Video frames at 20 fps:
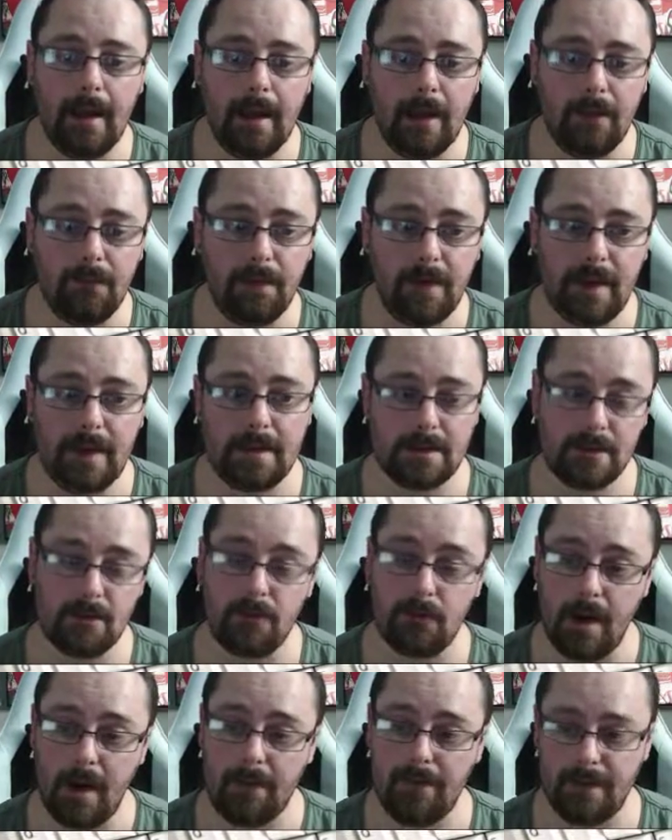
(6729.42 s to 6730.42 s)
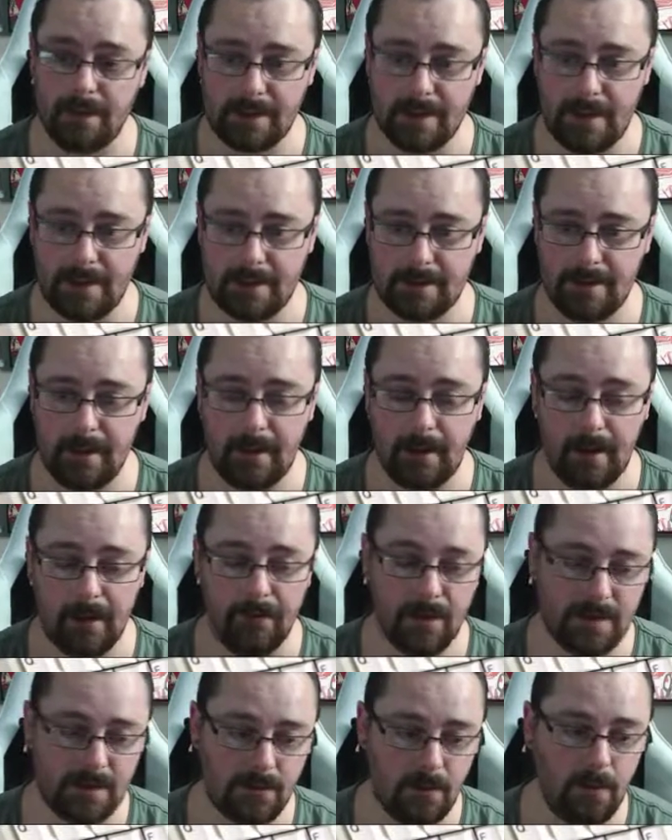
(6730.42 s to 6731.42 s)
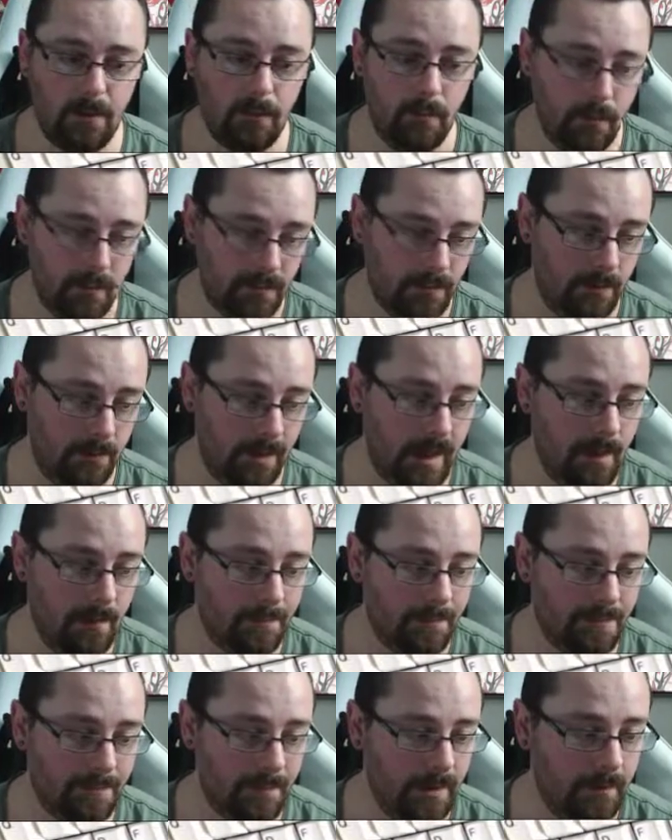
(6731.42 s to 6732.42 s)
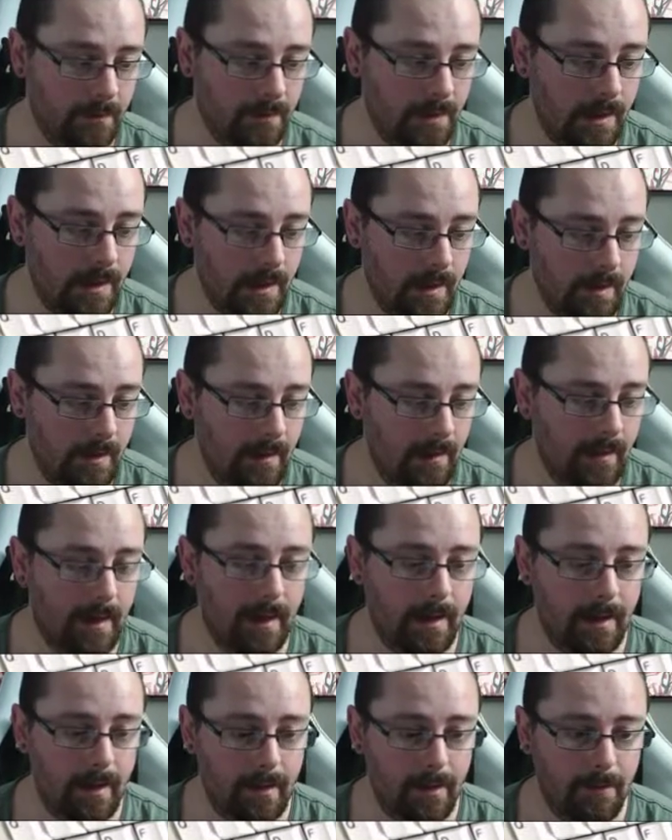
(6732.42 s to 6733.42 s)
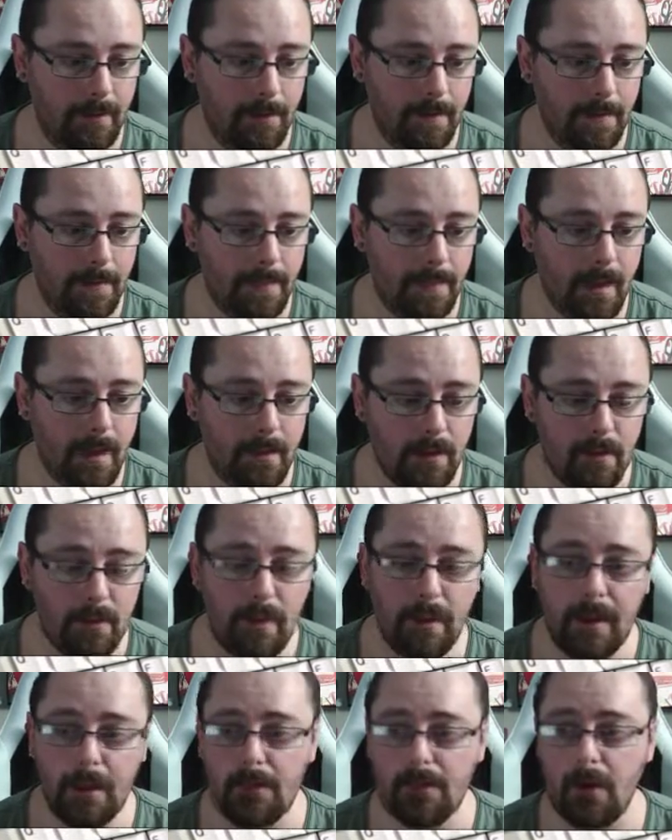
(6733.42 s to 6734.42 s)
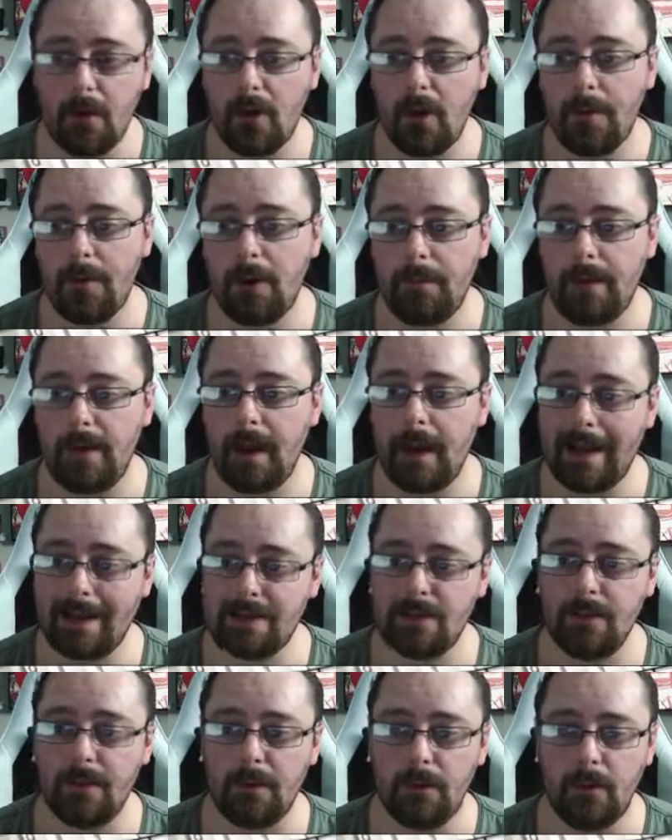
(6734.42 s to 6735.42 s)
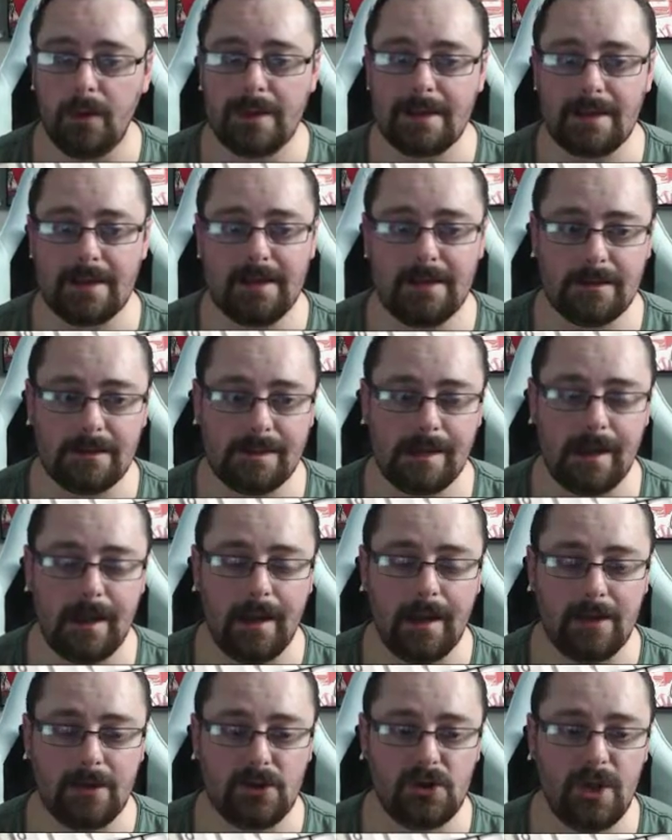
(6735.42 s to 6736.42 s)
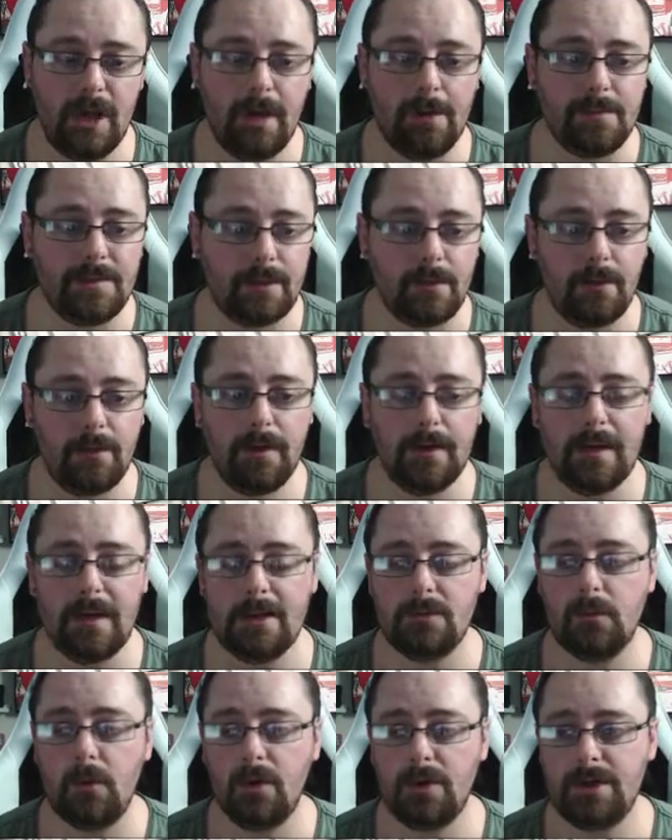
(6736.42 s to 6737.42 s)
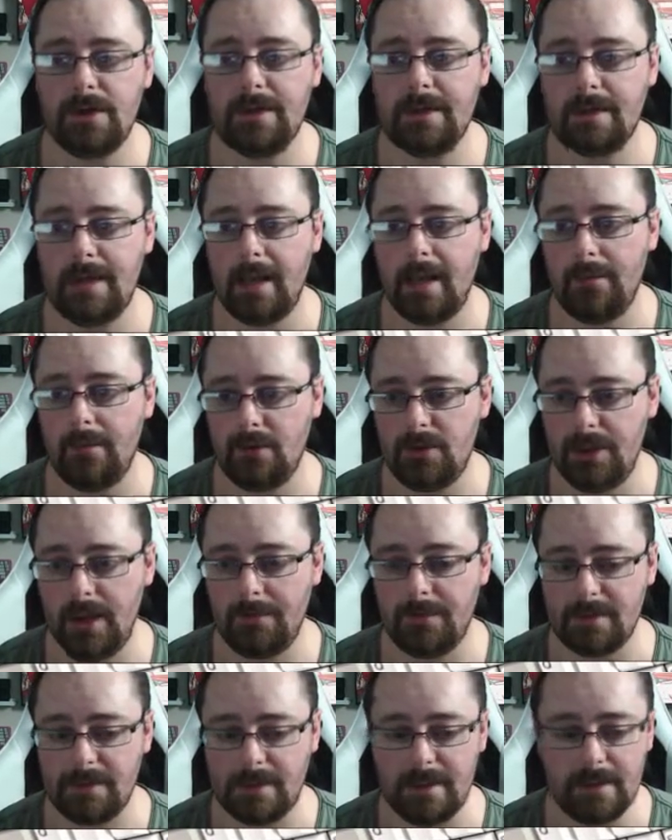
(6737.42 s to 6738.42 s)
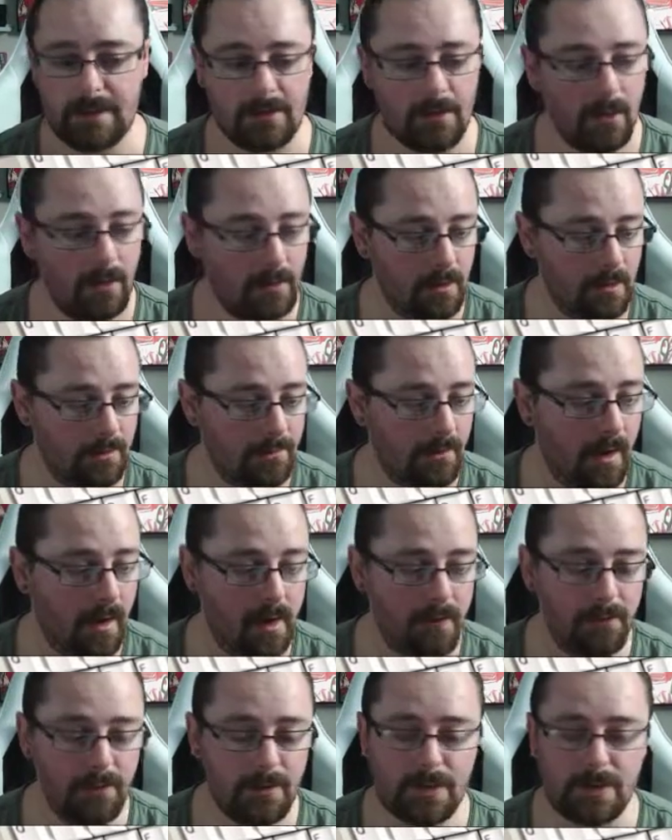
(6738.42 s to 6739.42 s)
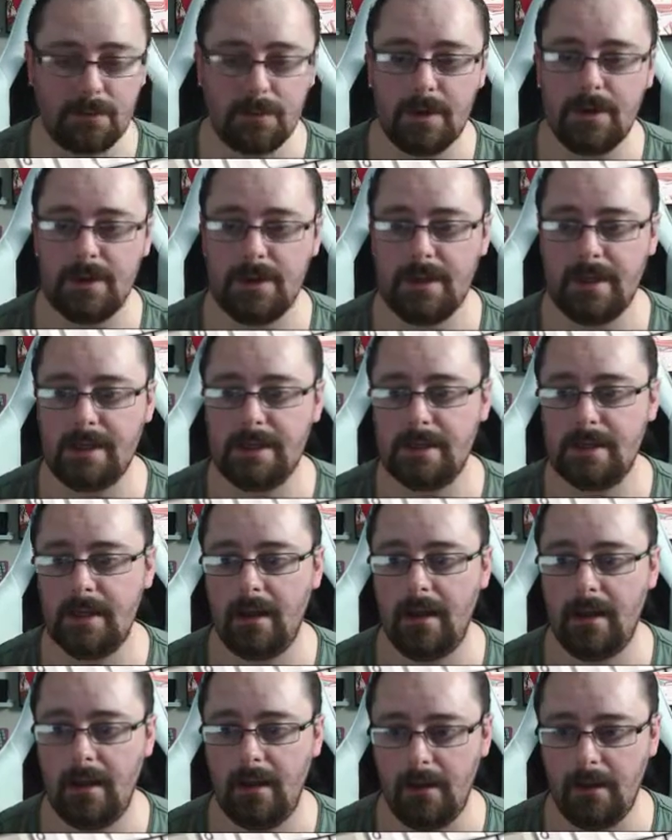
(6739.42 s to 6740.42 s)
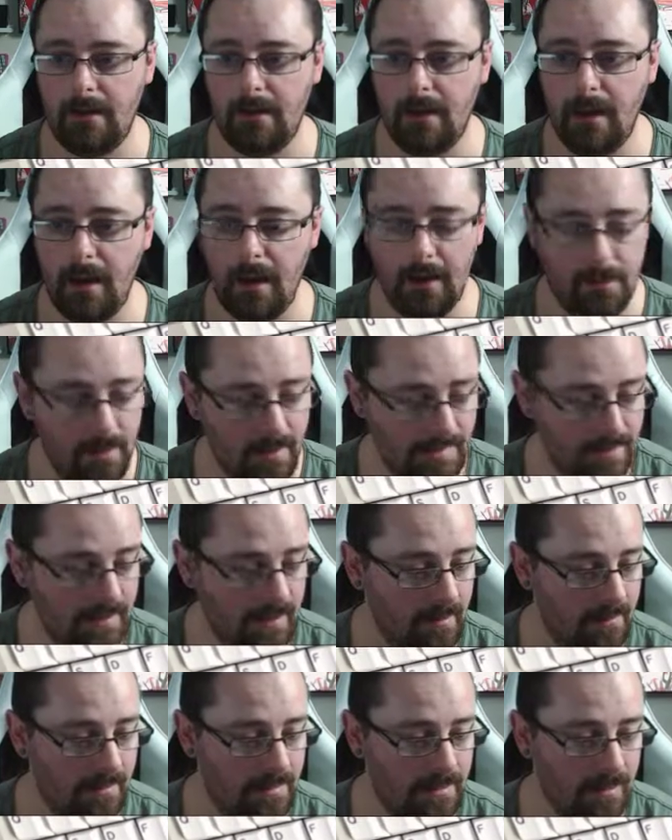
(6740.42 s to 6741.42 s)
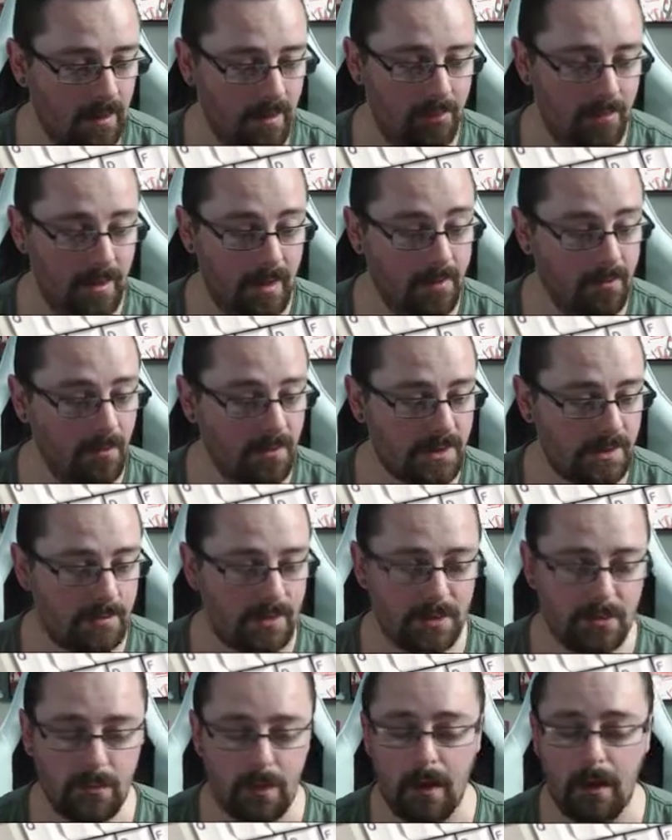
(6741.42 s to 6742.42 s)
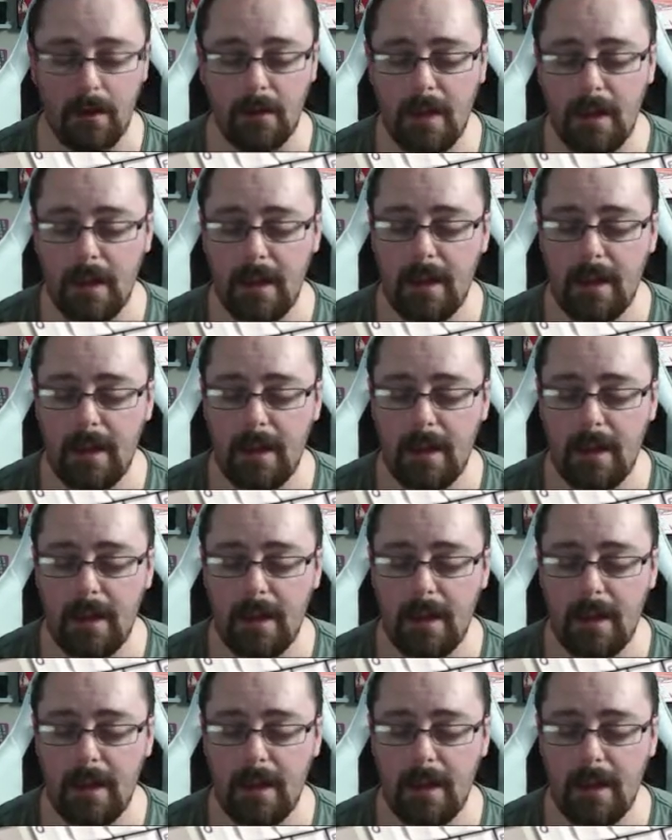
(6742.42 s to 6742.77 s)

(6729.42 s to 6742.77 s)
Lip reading: If it is, great, fantastic. If it's not, we'll do the Alps build. The other thing we've got coming up in the next couple of weeks is James. I don't think he's watching today, but James, he's got a load of high-res switches that are sat at the side of me, and I've got some as well.